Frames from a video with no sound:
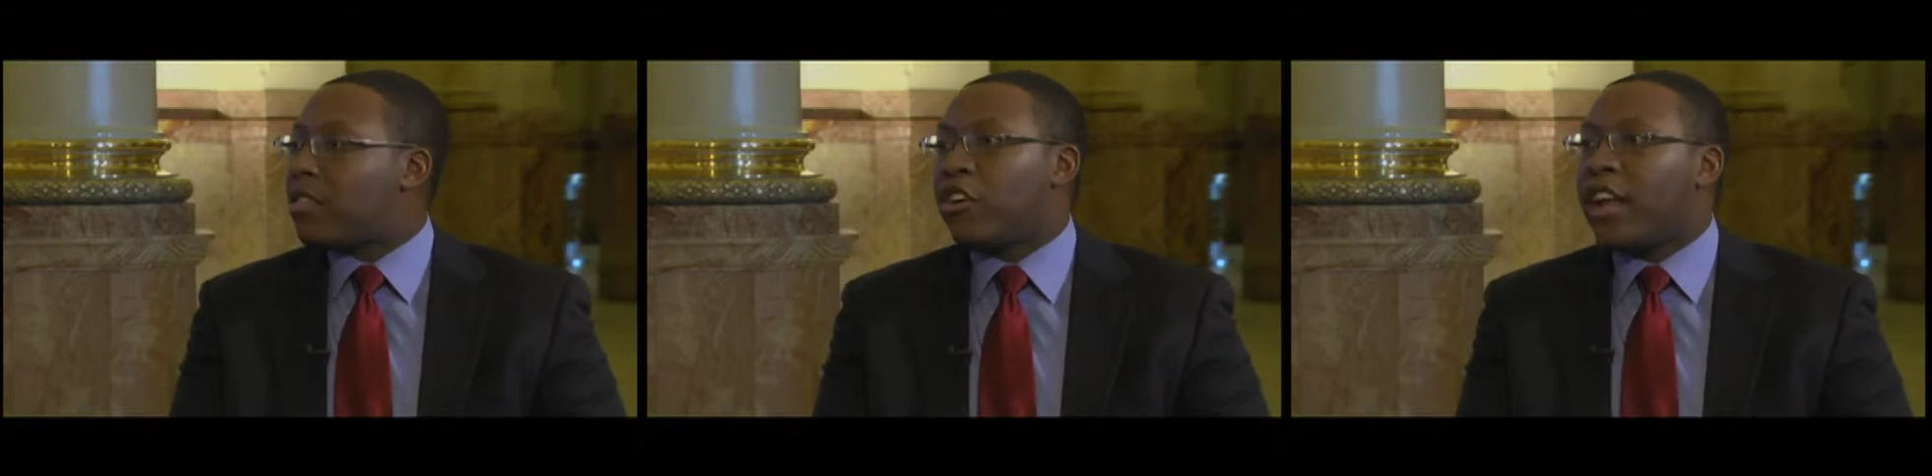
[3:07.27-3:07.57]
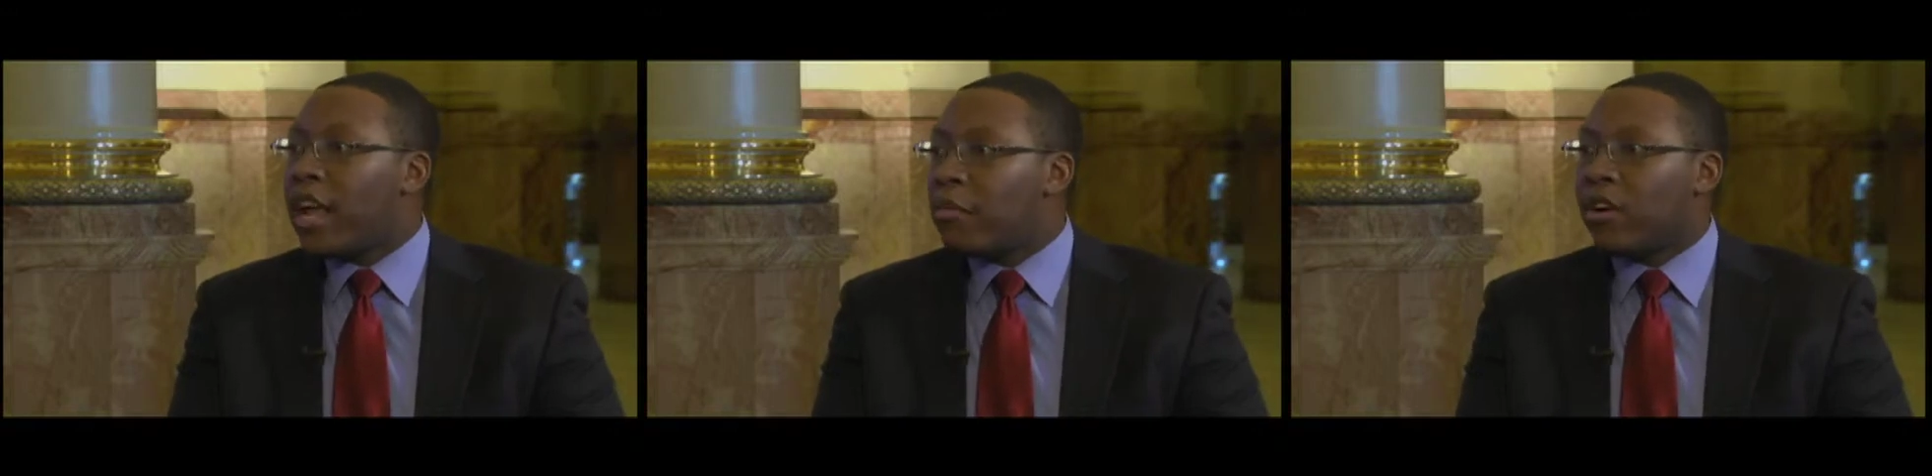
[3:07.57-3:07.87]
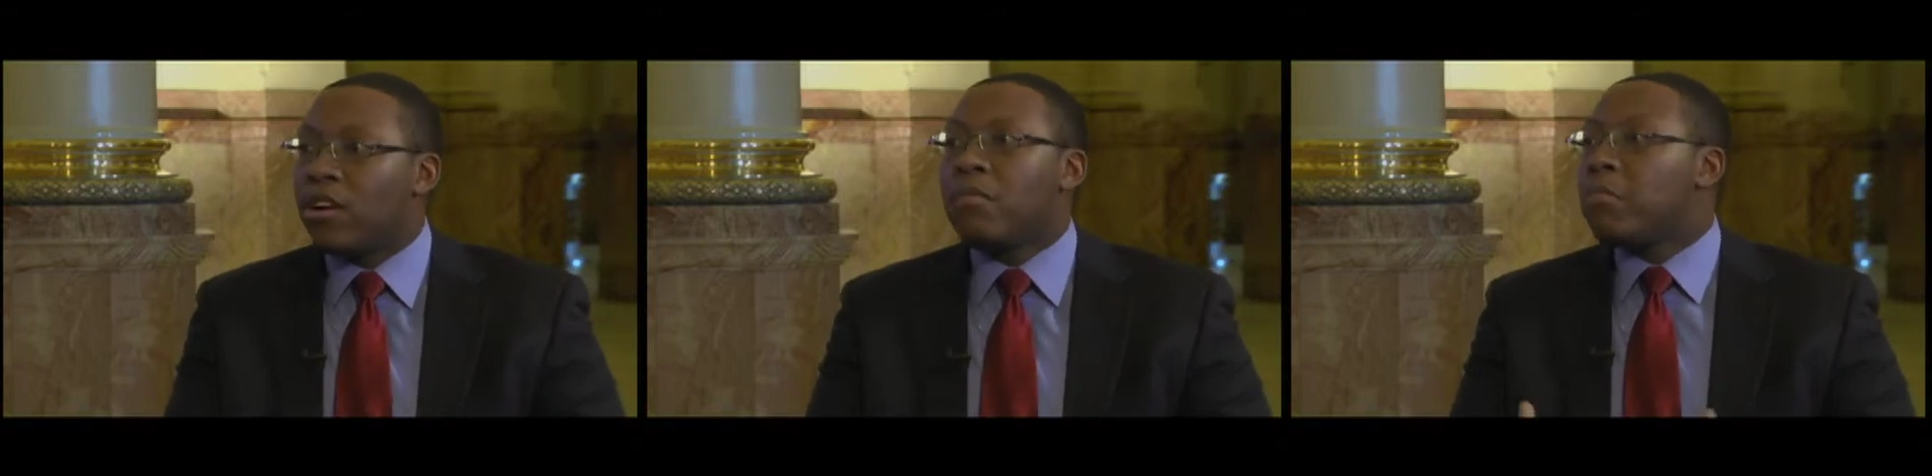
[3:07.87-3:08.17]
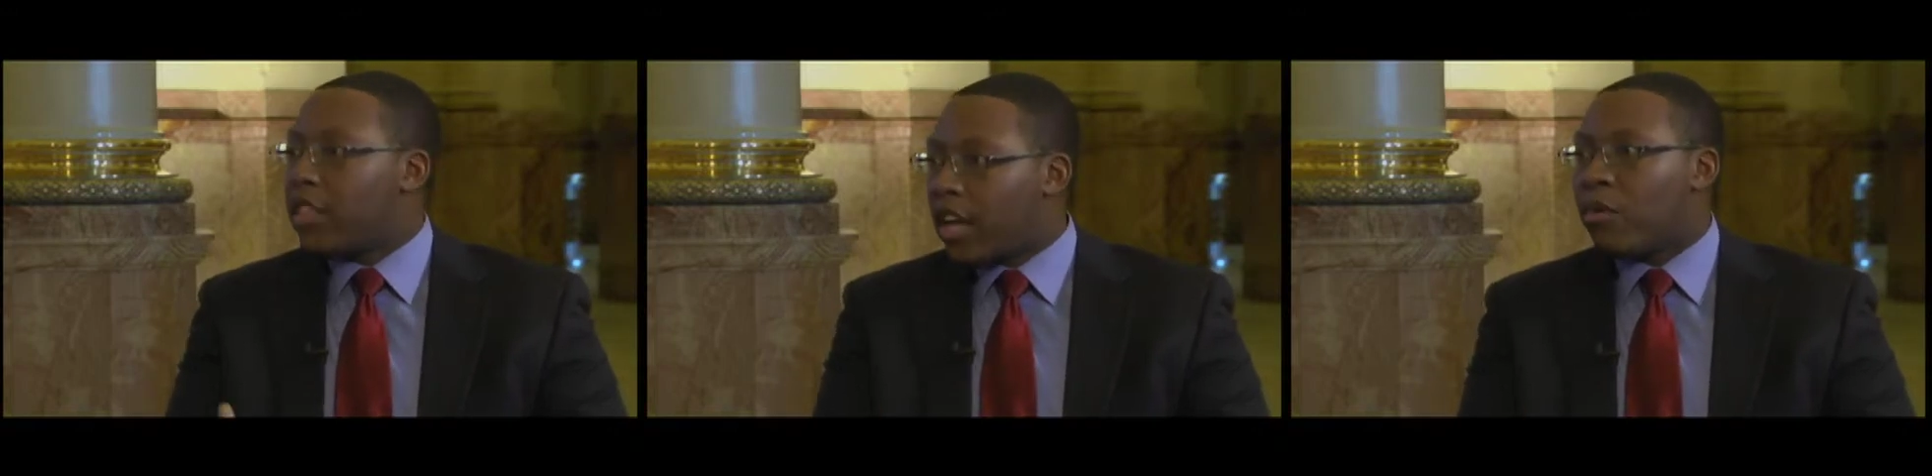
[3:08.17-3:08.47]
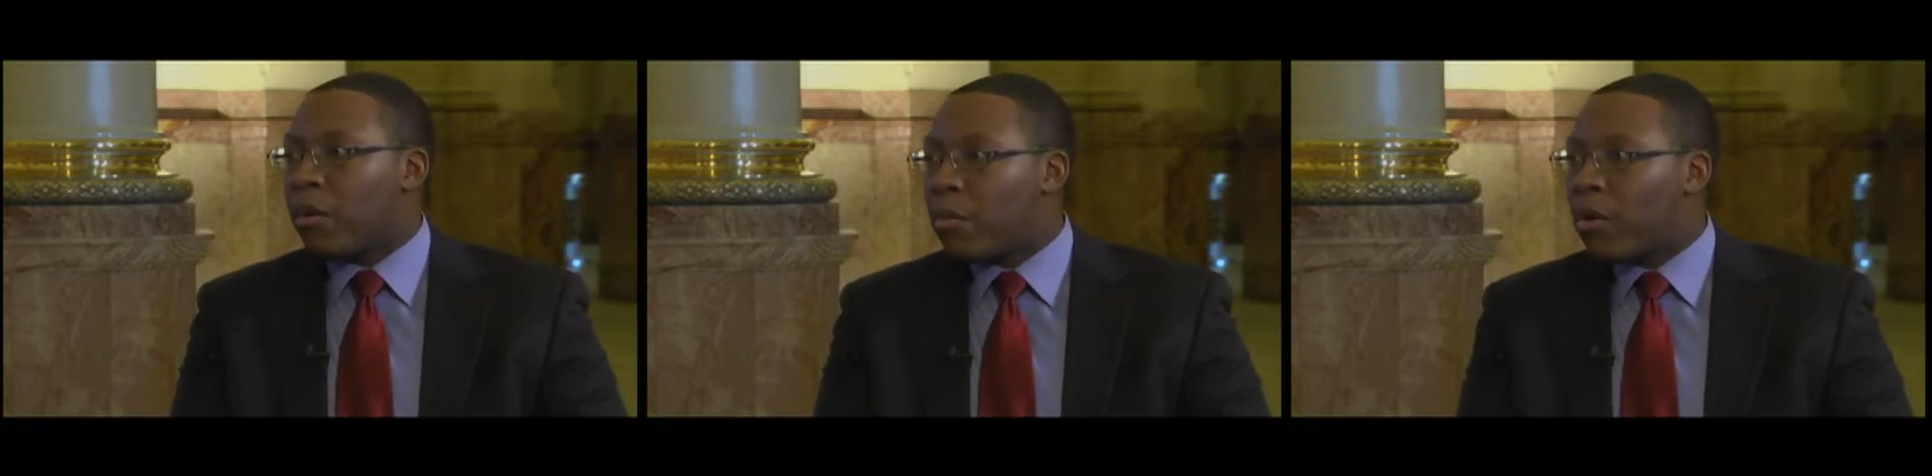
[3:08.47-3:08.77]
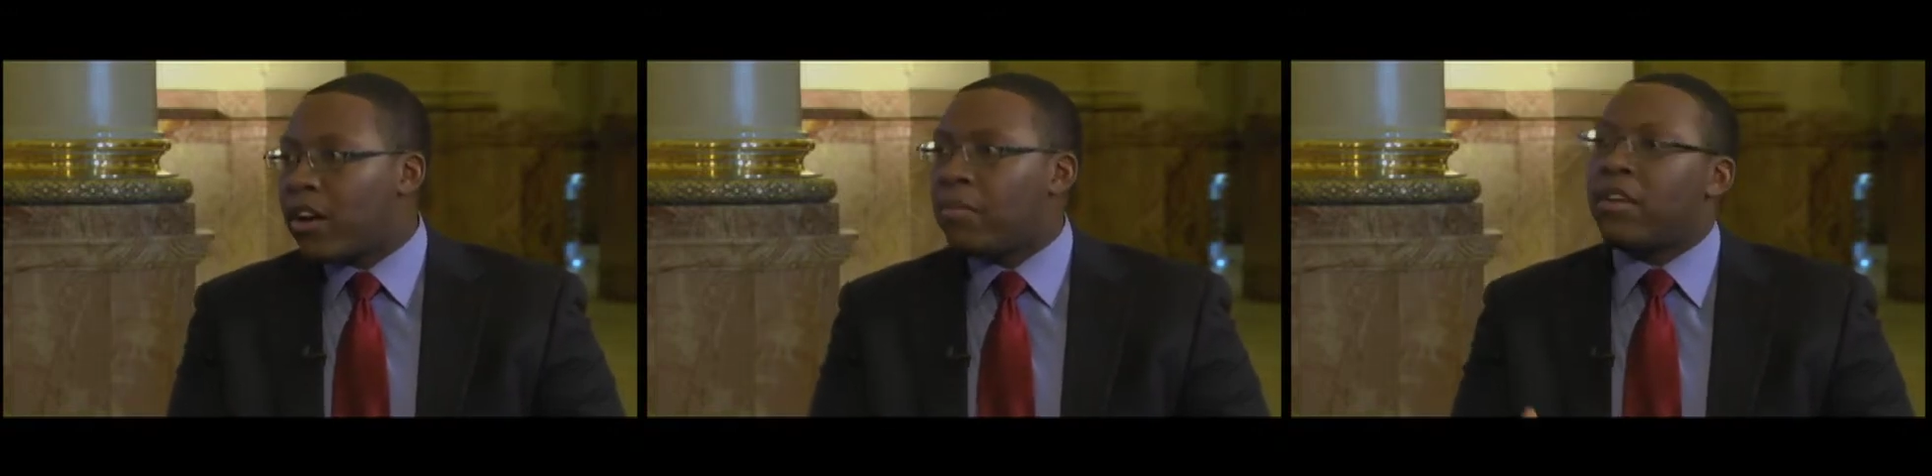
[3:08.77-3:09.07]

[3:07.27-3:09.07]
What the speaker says: their neighbor, they can report it.